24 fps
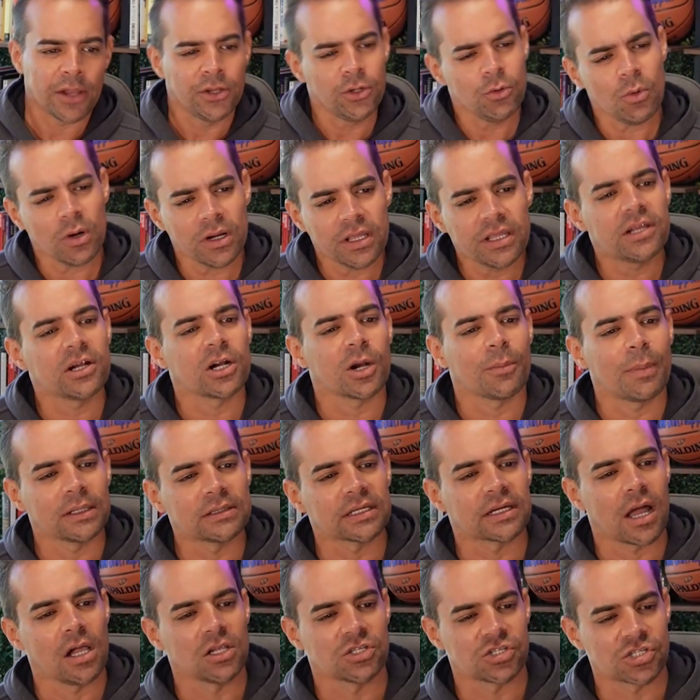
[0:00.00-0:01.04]
want to hear about the
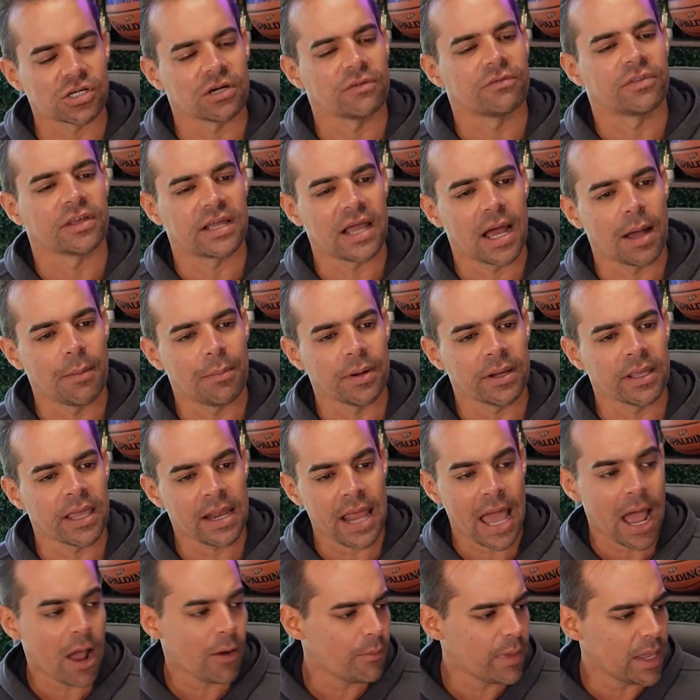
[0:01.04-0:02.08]
culture of the company and
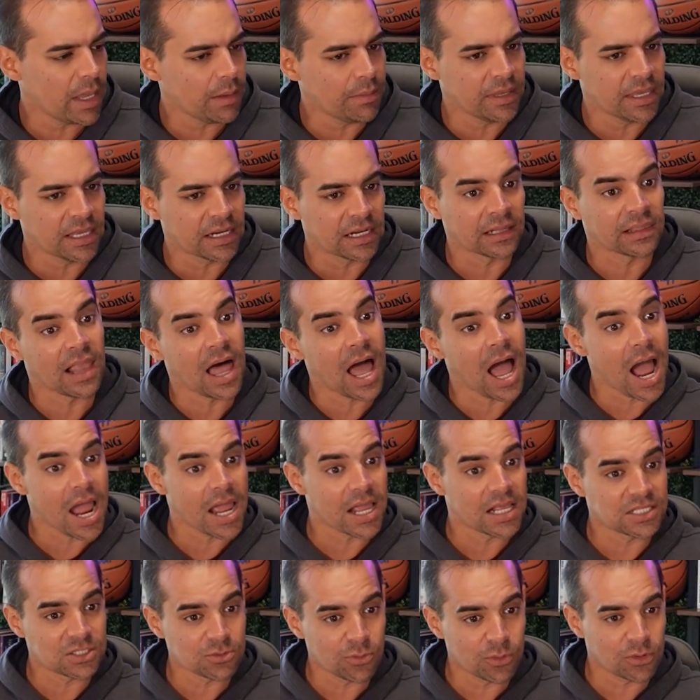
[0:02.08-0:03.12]
how maybe it
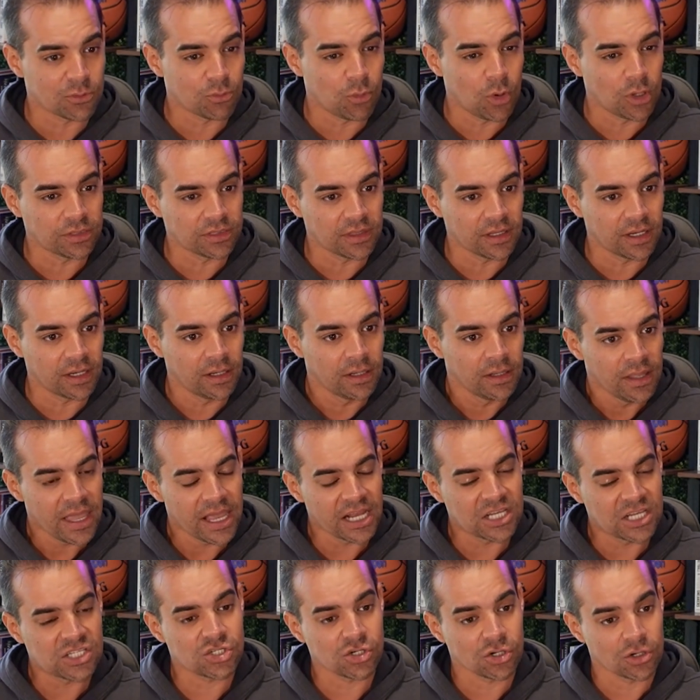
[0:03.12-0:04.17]
aligns with what the
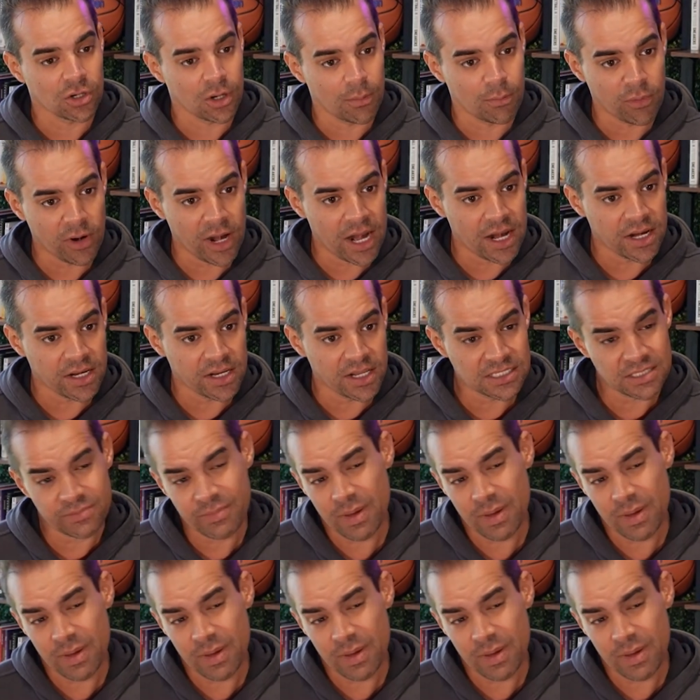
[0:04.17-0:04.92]
external brand is,